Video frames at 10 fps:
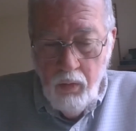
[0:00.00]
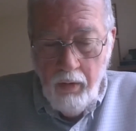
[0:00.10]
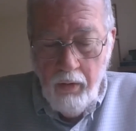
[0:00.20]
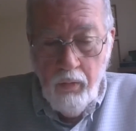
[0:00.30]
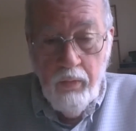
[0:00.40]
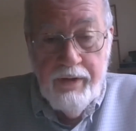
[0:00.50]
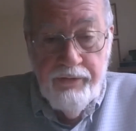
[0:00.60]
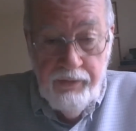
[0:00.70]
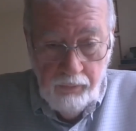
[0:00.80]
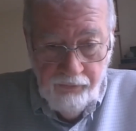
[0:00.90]
were
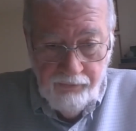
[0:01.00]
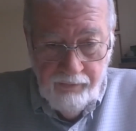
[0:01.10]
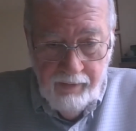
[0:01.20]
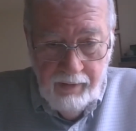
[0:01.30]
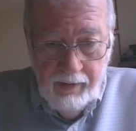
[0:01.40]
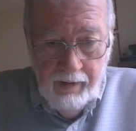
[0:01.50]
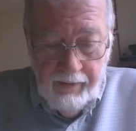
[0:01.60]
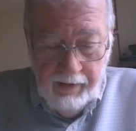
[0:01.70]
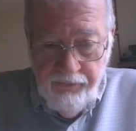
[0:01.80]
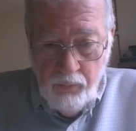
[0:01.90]
reduced.
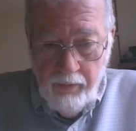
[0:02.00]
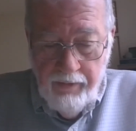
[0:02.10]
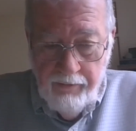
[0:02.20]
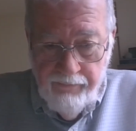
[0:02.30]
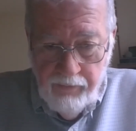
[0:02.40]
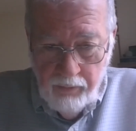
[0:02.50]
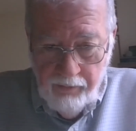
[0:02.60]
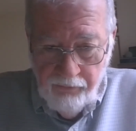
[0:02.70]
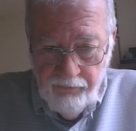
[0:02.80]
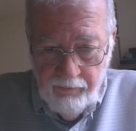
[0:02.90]
That's where they
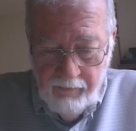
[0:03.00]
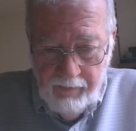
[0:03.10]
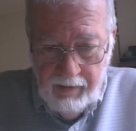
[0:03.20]
focus.